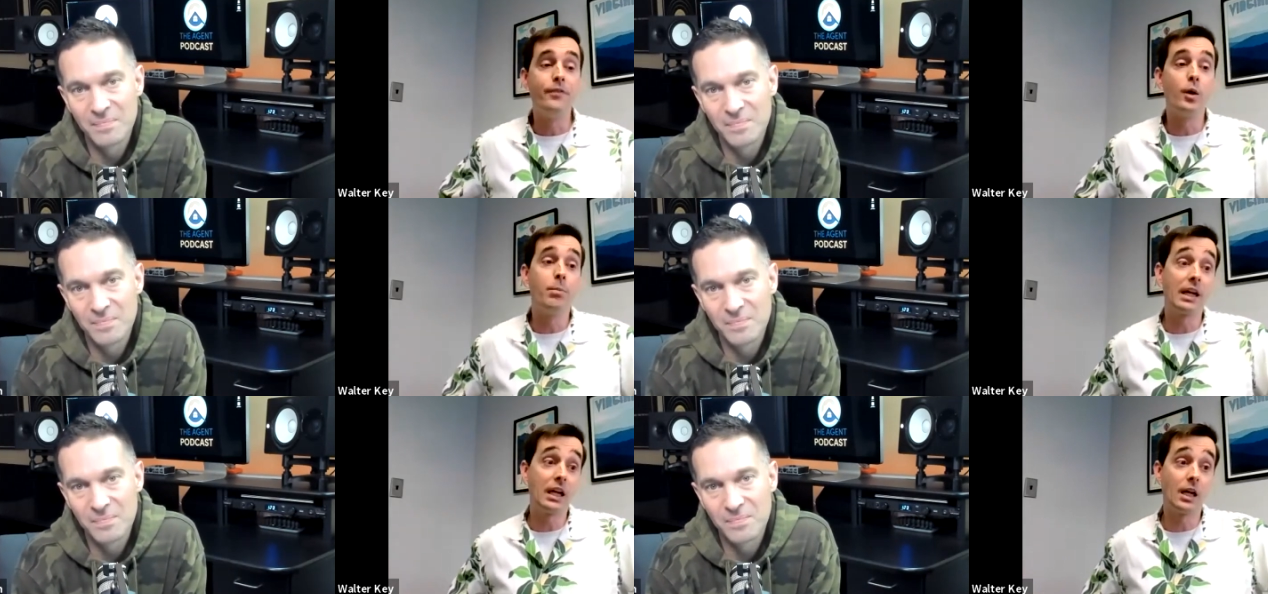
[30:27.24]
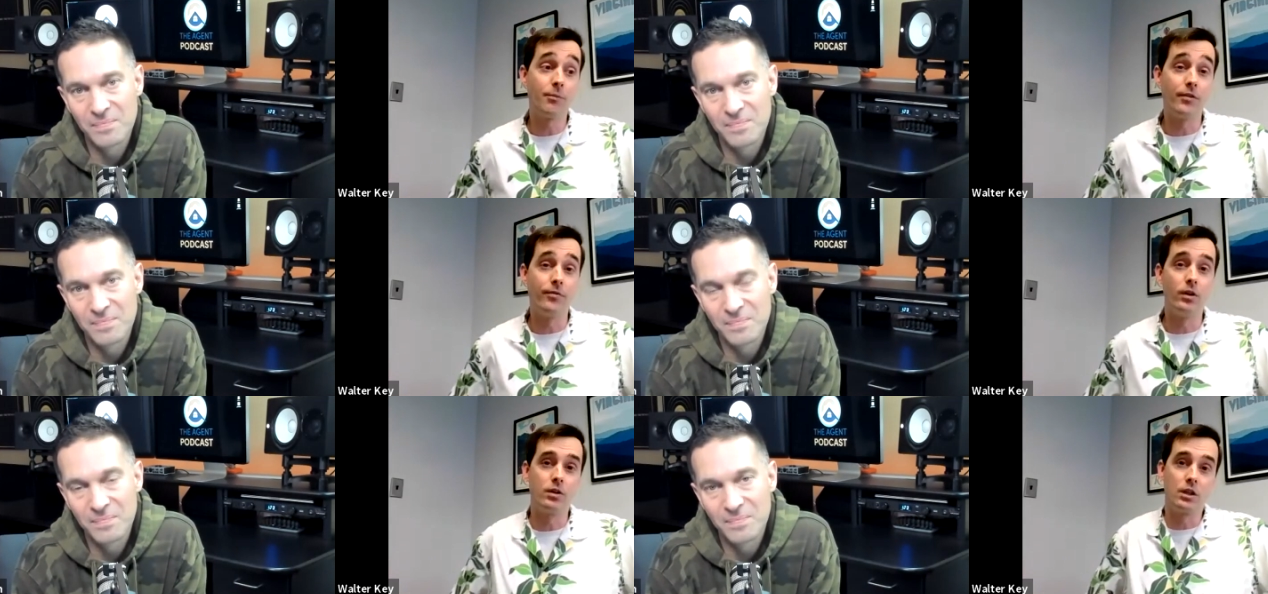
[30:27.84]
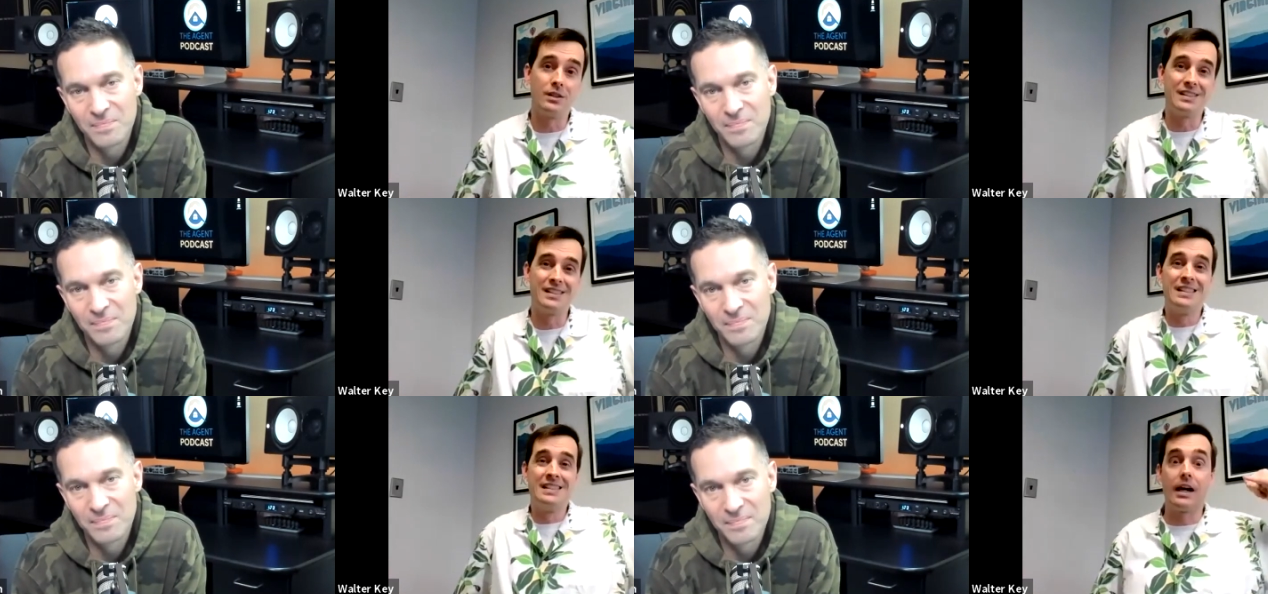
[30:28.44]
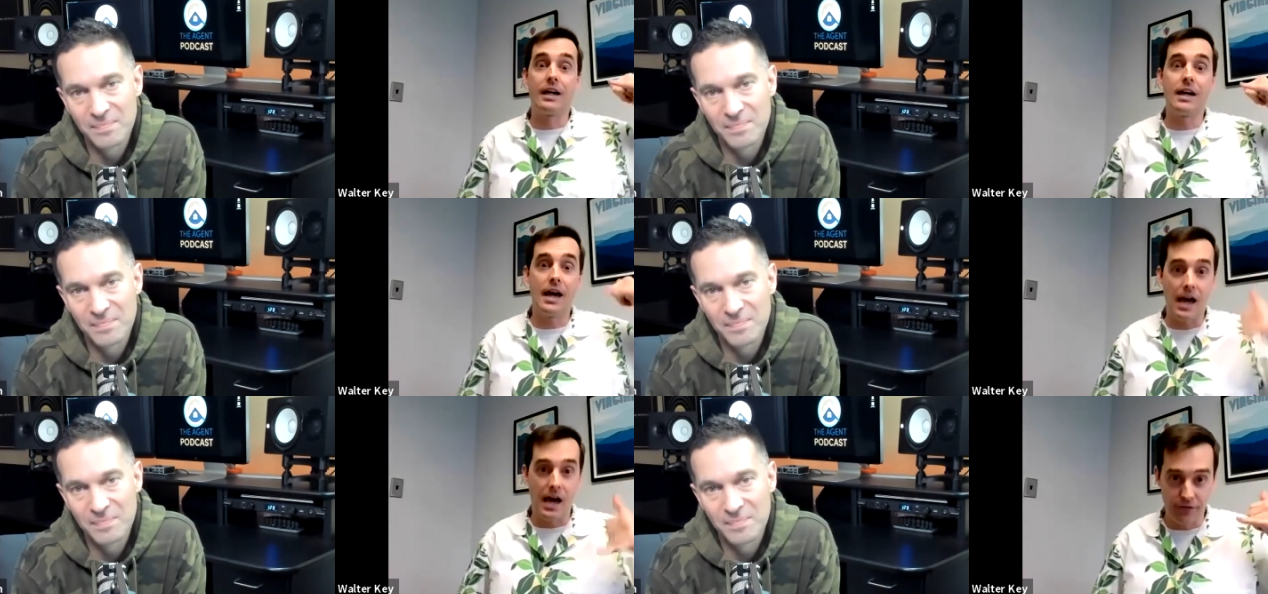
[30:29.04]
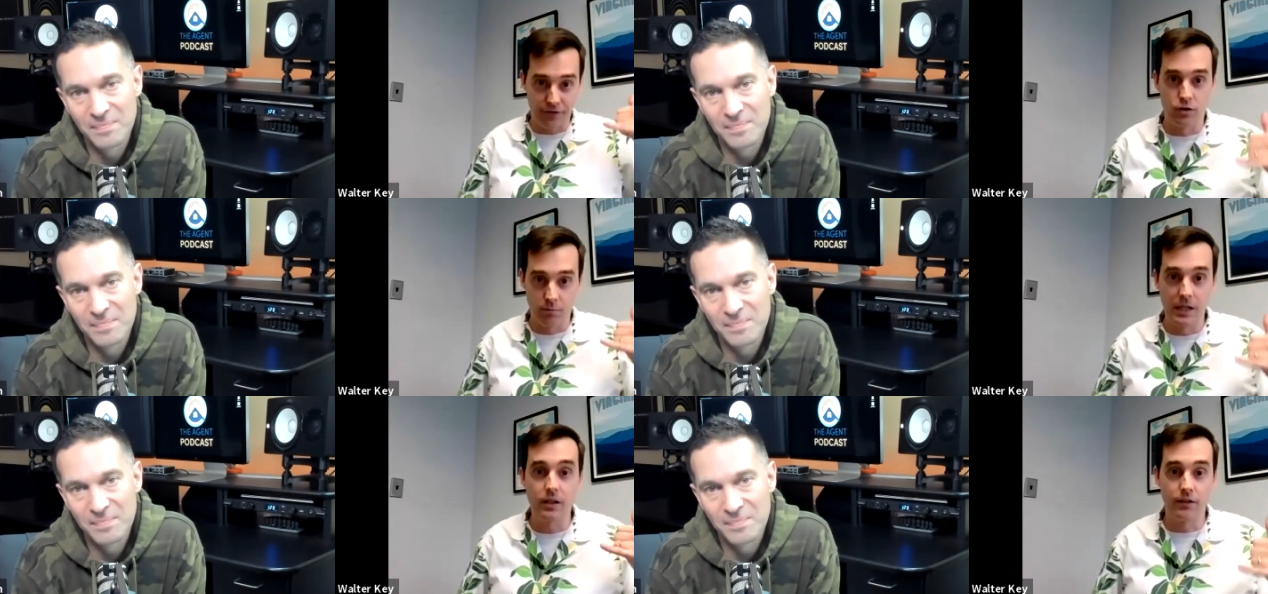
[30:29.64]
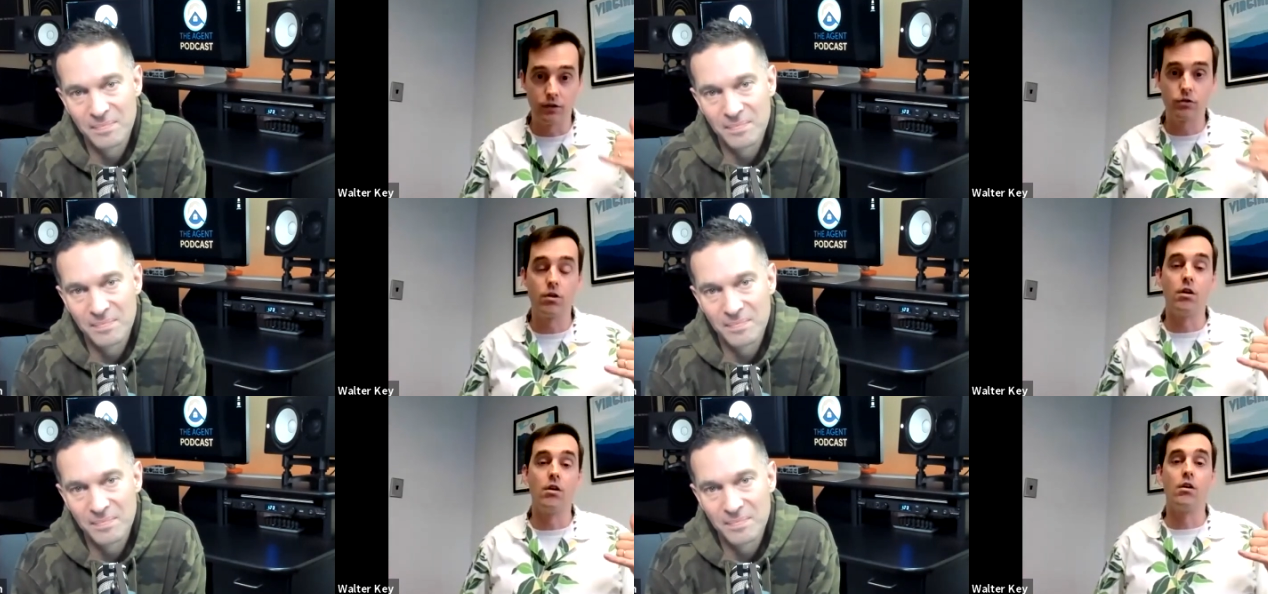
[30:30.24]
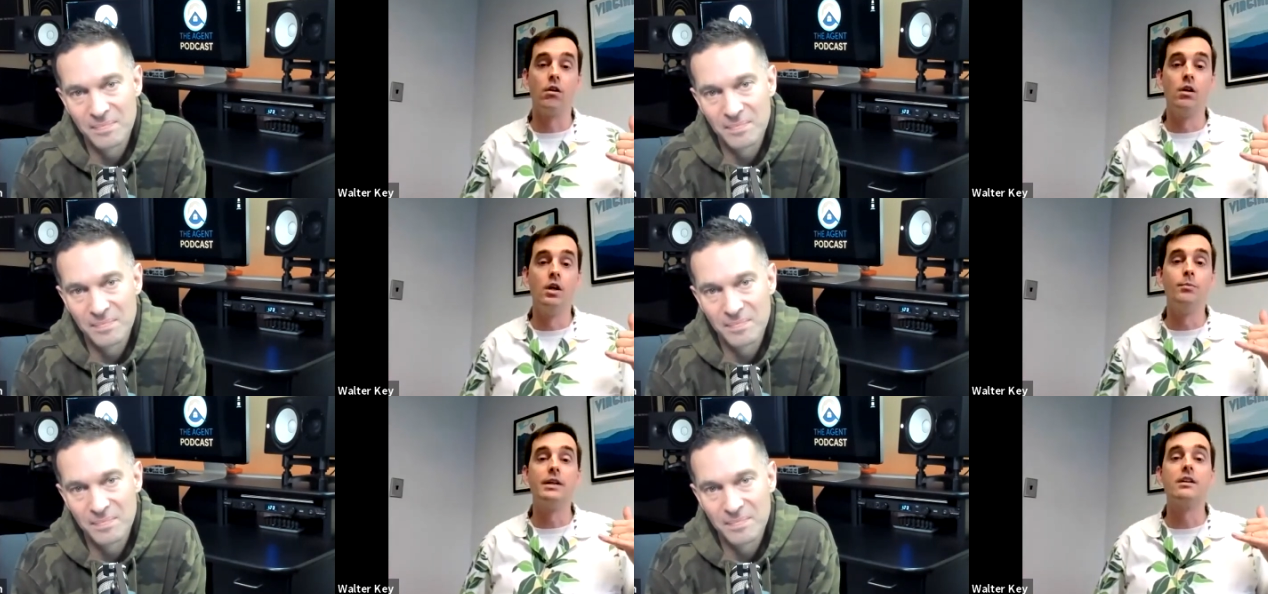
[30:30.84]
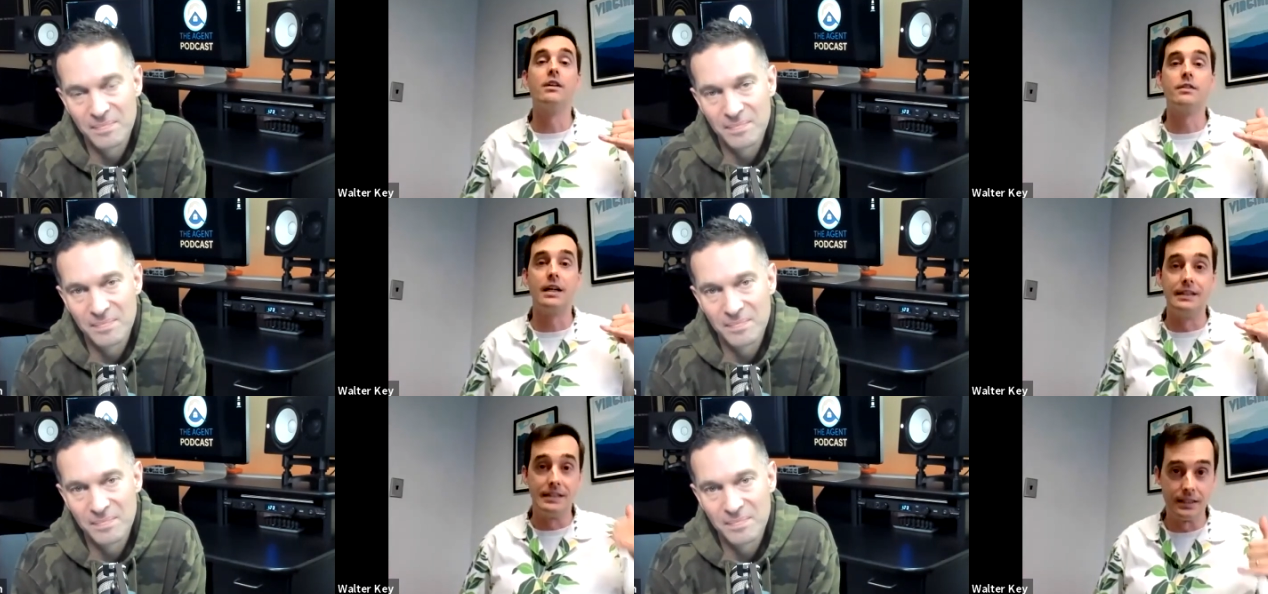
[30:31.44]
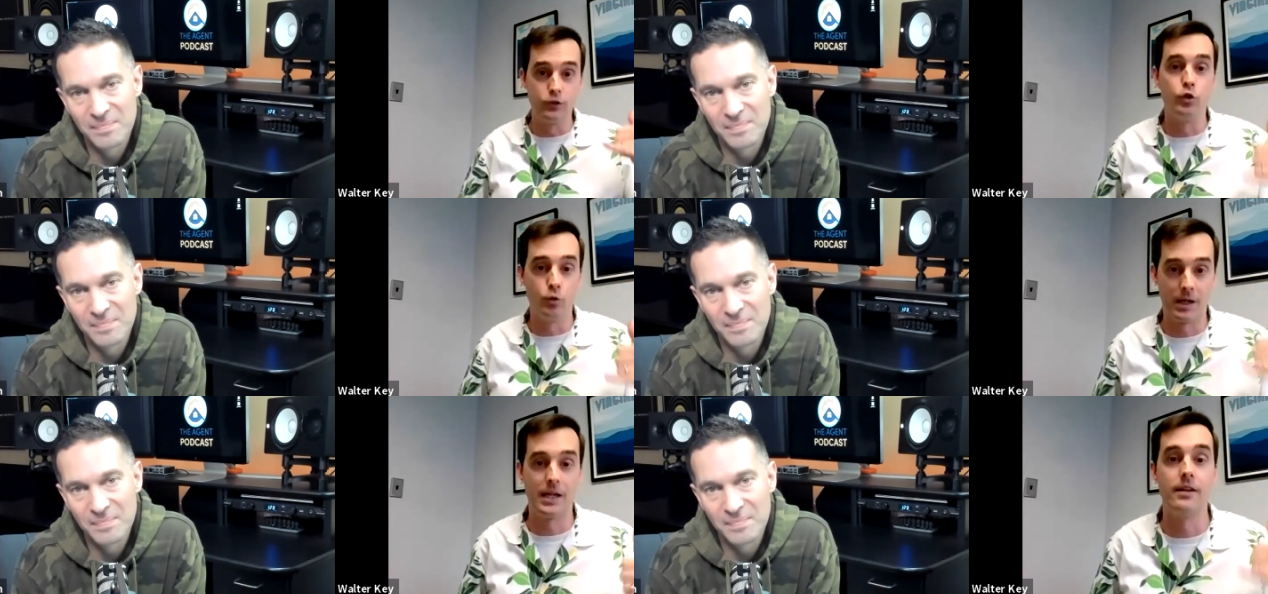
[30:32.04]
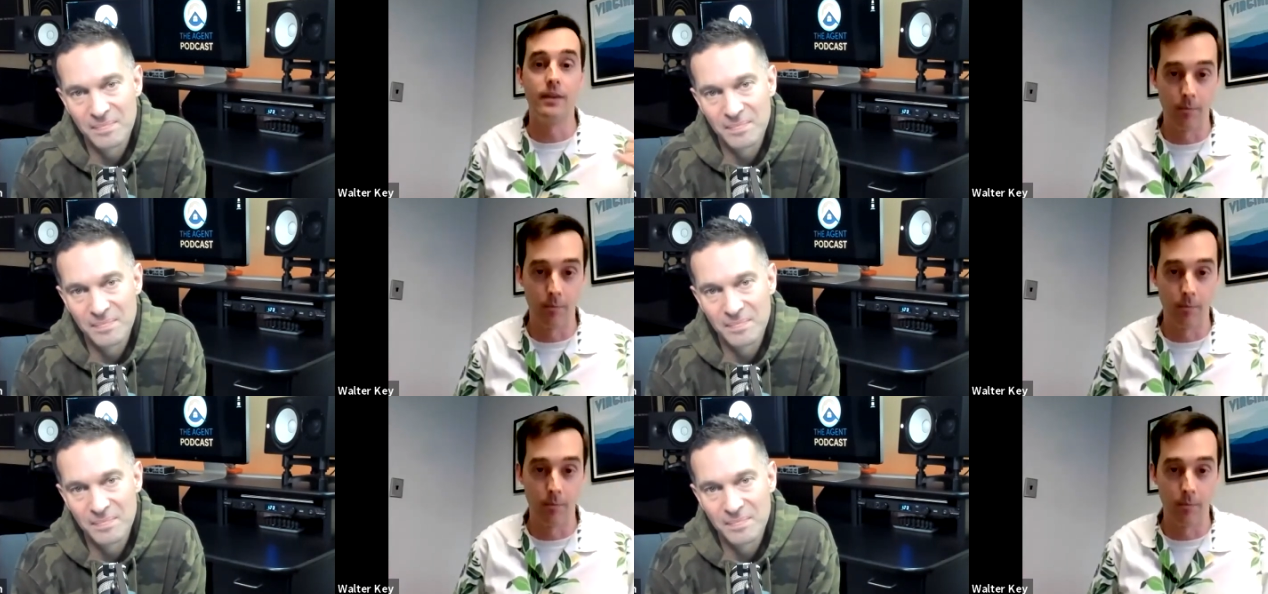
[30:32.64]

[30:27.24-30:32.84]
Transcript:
Speaker 1: They're picking up the phone going, I have to make this call because I need to pay